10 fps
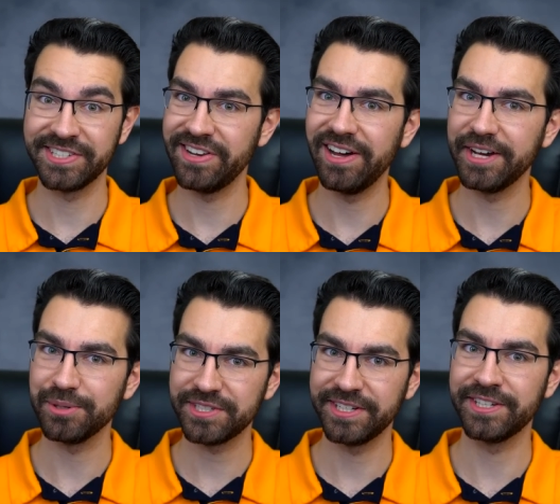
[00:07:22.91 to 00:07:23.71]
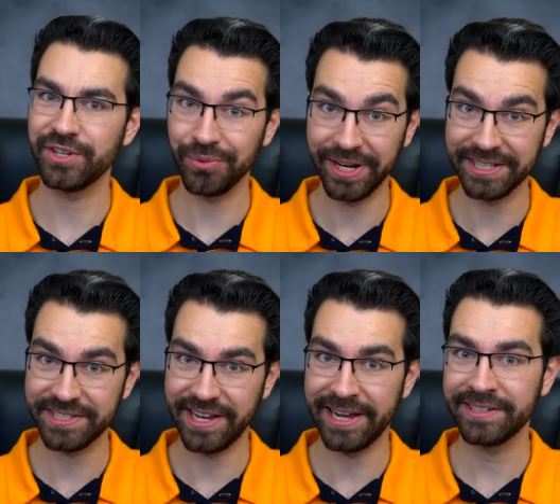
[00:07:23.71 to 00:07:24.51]
is not how cities are
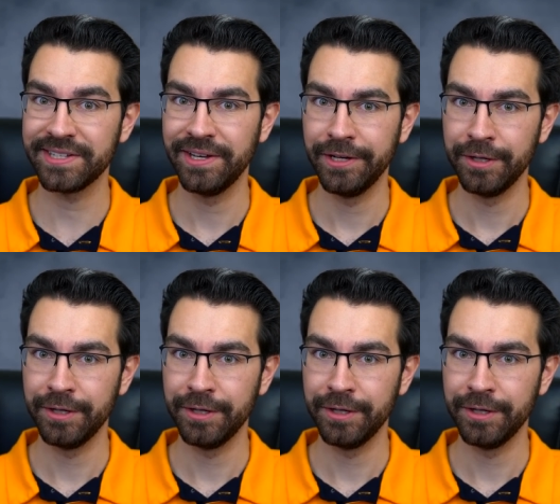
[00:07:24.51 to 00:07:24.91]
ransacked,